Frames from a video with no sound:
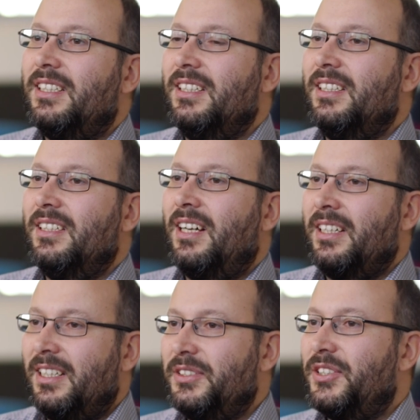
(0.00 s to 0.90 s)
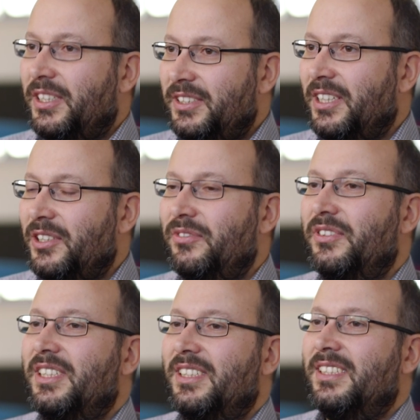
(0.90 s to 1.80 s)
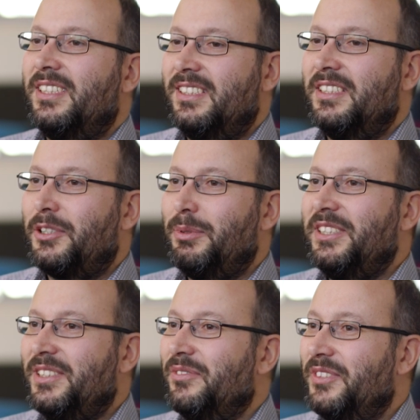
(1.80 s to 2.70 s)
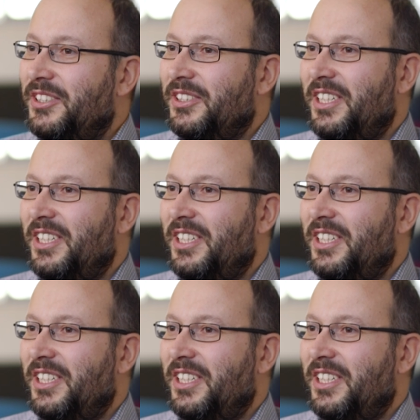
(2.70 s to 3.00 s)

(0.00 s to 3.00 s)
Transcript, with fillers: uh, I had this idea of uh, uh, creating a video